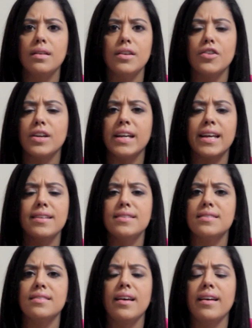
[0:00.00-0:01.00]
you're going to get a
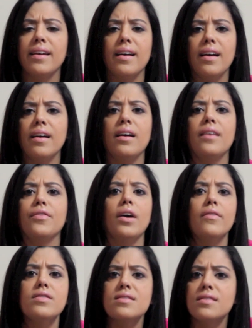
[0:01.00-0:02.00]
dislike
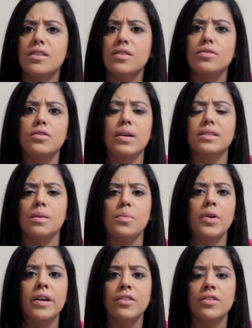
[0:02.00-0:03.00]
for everything that you do at
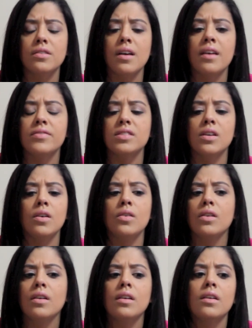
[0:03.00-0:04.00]
some point in your life.
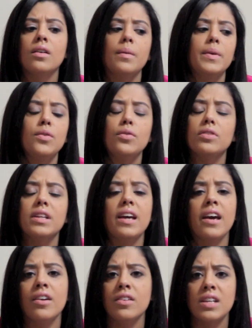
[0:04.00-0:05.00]
So, I mean, who really
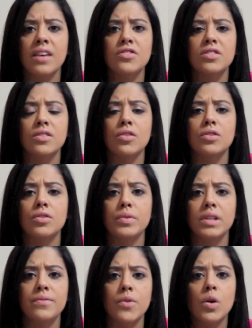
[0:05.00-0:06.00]
cares? I've just learned to
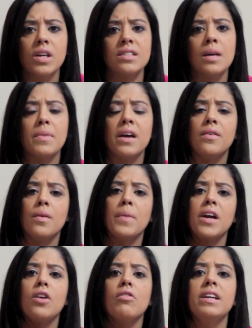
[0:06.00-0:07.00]
really focus on
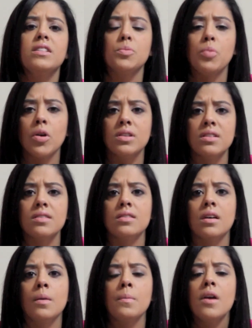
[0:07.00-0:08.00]
my great support
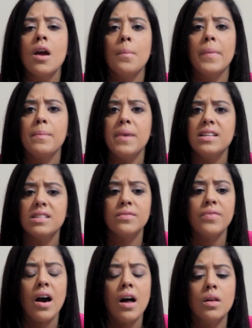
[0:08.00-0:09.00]
system, my
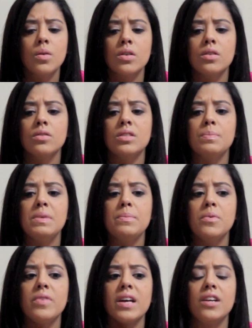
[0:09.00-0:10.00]
amazing followers, the
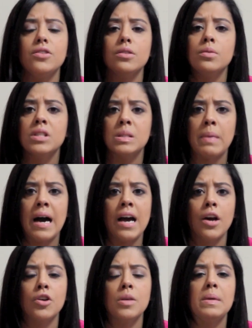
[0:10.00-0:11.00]
people that I do
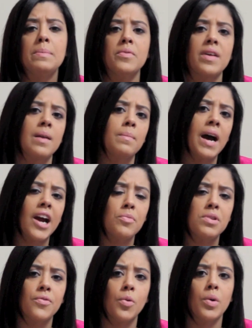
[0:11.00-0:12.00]
inspire, the people that
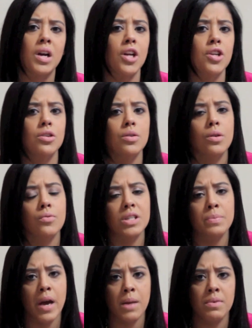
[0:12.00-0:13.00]
admire me for what I do and
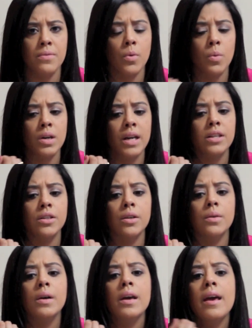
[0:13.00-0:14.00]
respect me for what I do.
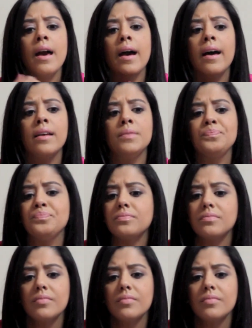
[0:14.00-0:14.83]
And